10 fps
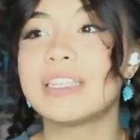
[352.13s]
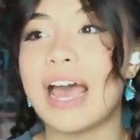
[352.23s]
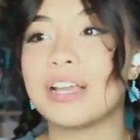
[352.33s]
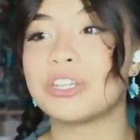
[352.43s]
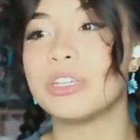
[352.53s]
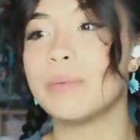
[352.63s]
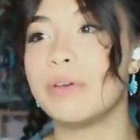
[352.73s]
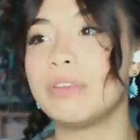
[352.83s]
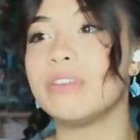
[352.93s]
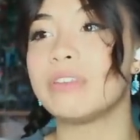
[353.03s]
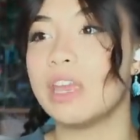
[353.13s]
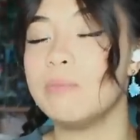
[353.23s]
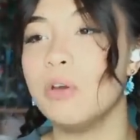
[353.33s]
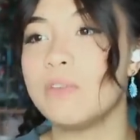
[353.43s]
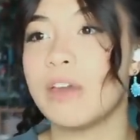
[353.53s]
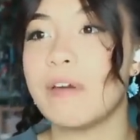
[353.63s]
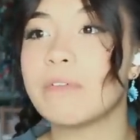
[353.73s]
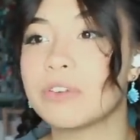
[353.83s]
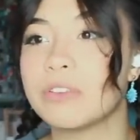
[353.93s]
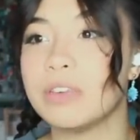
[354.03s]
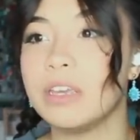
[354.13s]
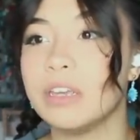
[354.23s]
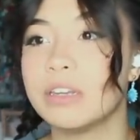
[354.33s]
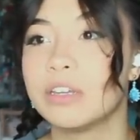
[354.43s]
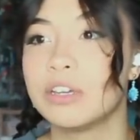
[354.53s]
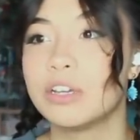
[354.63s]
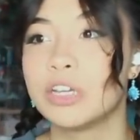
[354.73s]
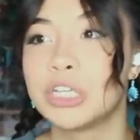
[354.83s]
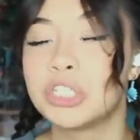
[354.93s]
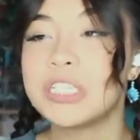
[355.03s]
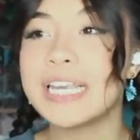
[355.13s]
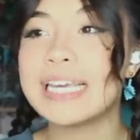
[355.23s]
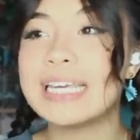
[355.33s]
is actually the most insane movie I've ever seen. She's like